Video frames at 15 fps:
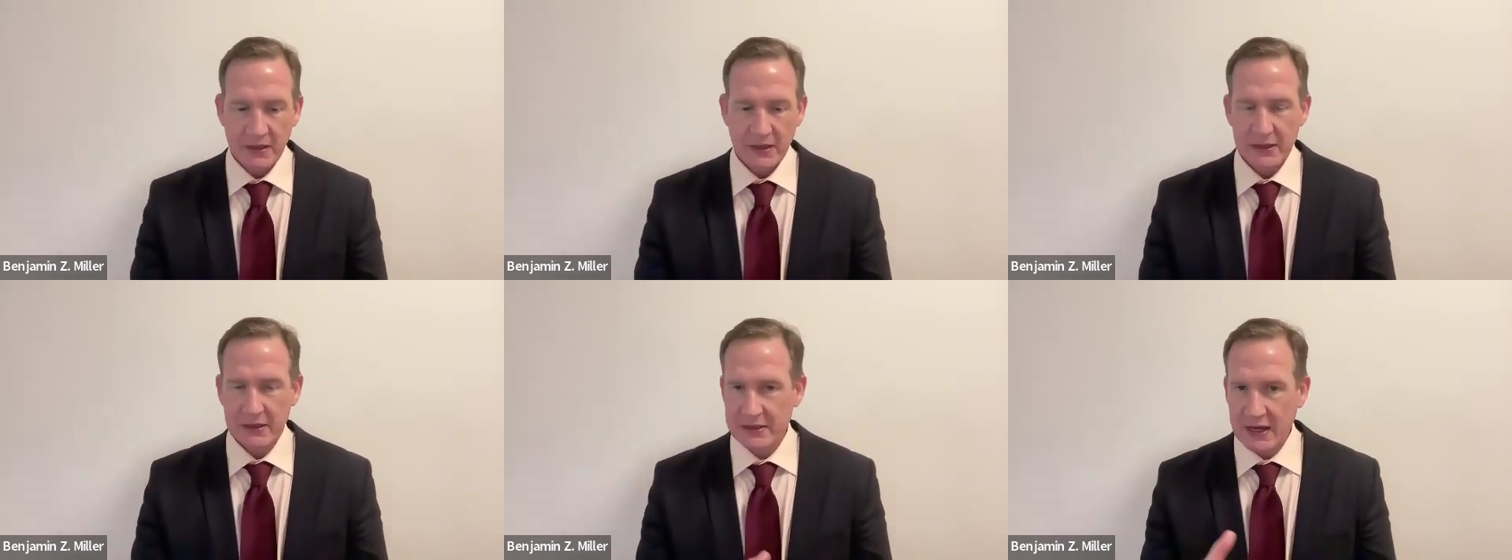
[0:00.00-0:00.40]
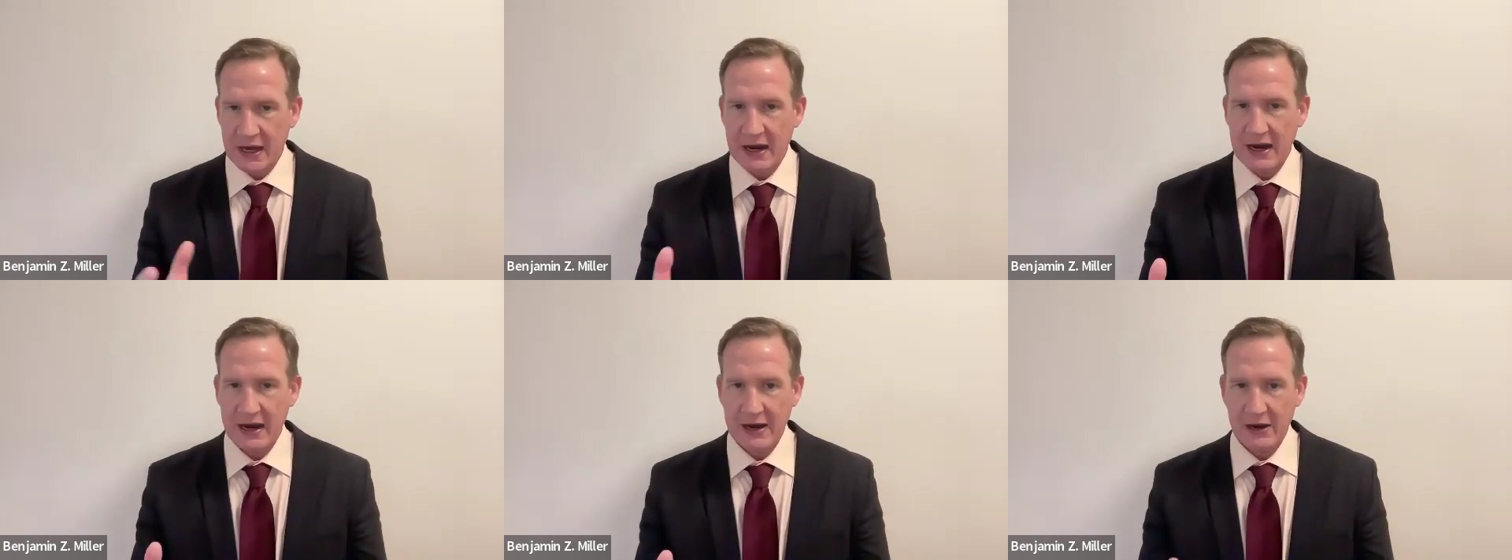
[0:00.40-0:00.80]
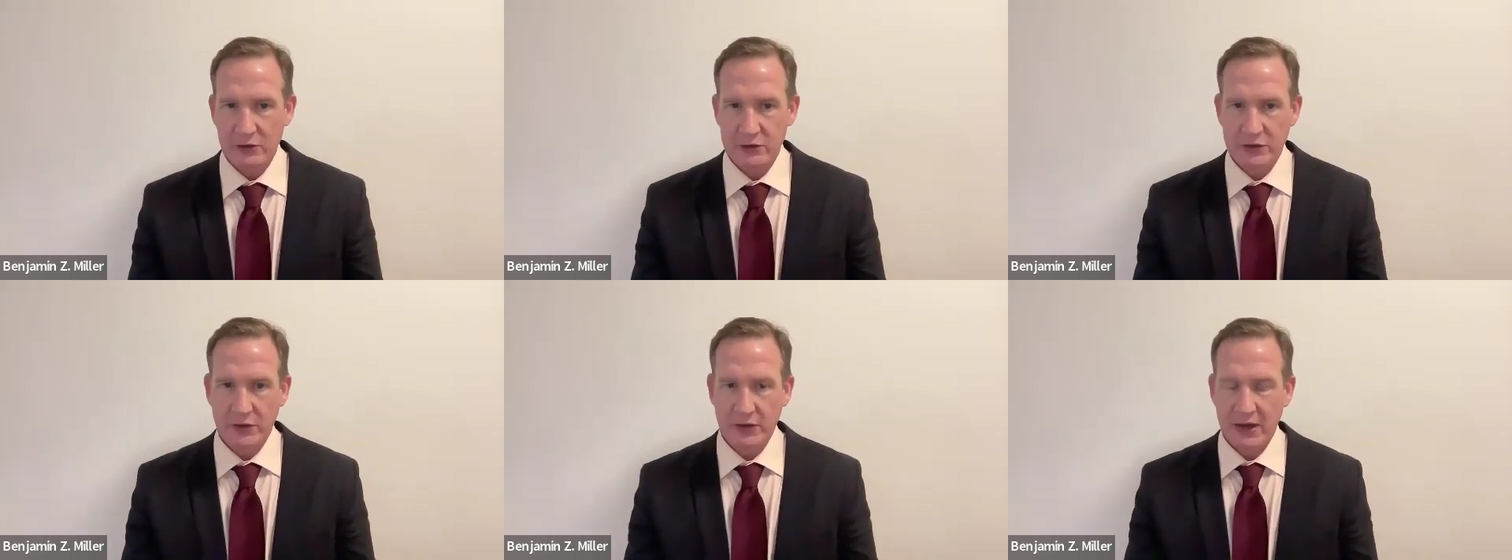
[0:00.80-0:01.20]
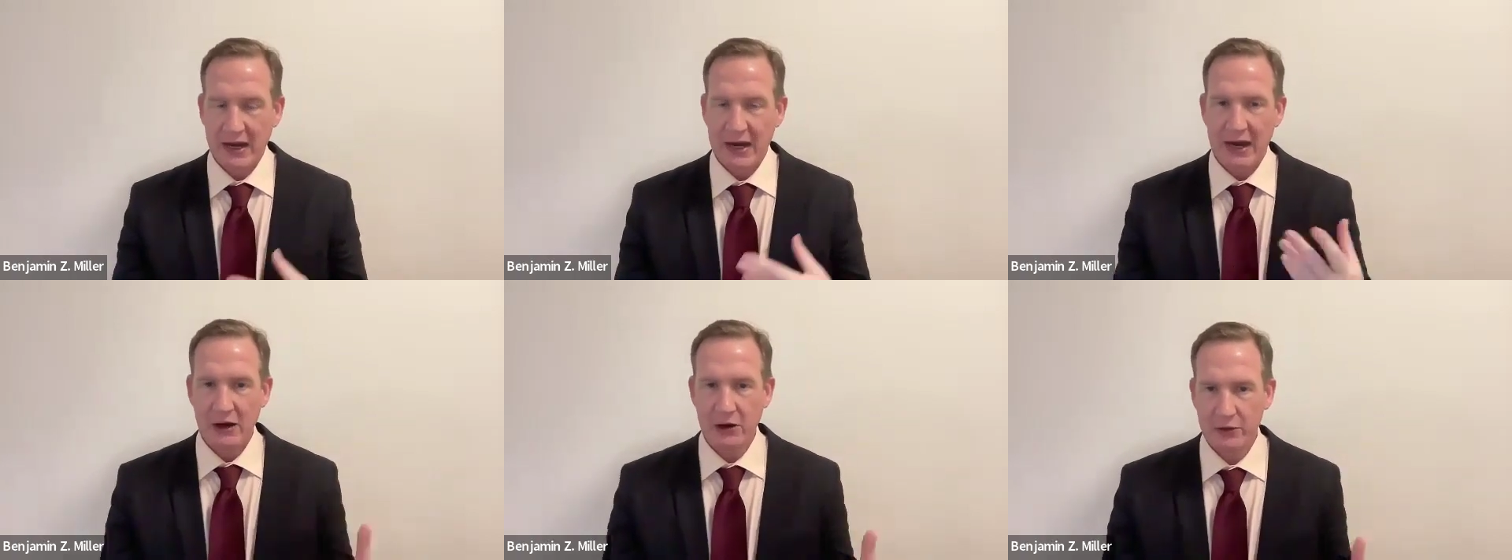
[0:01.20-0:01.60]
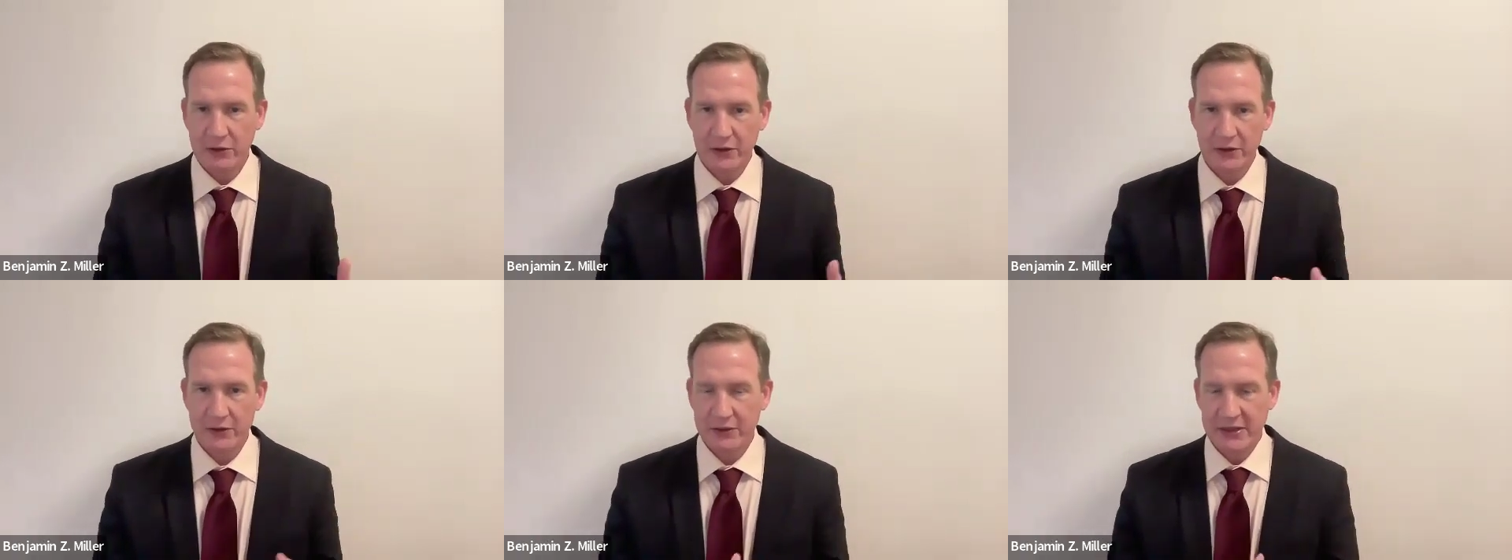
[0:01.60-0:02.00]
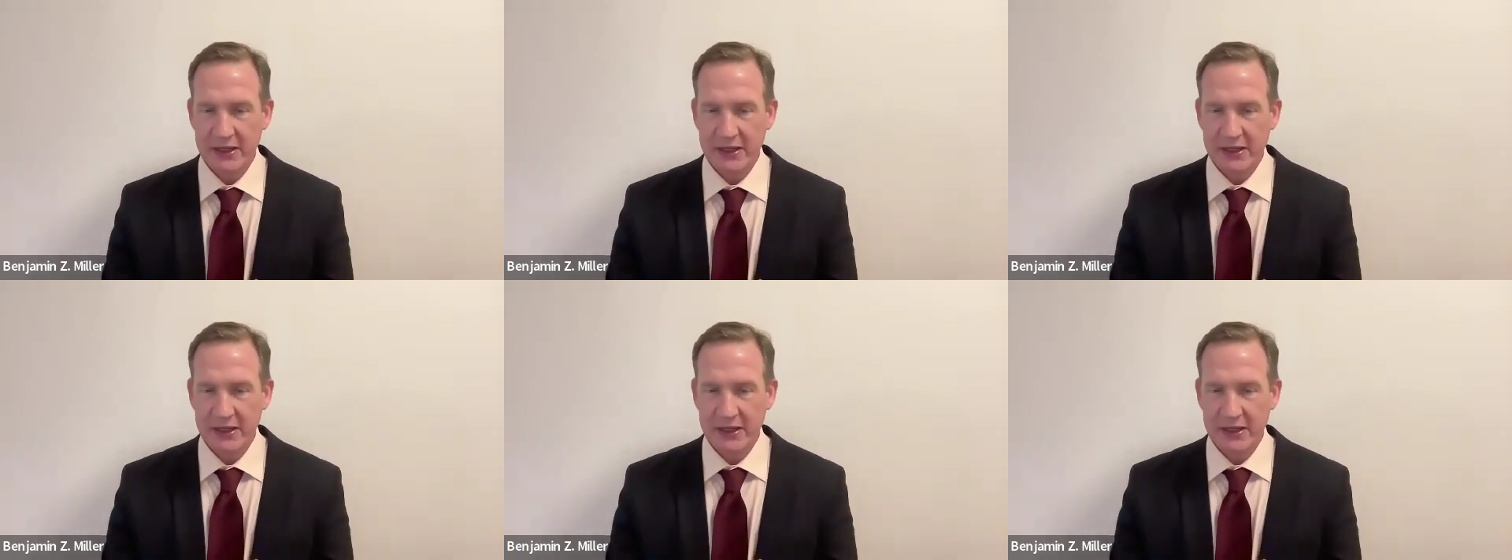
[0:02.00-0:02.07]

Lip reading: is higher. So the higher the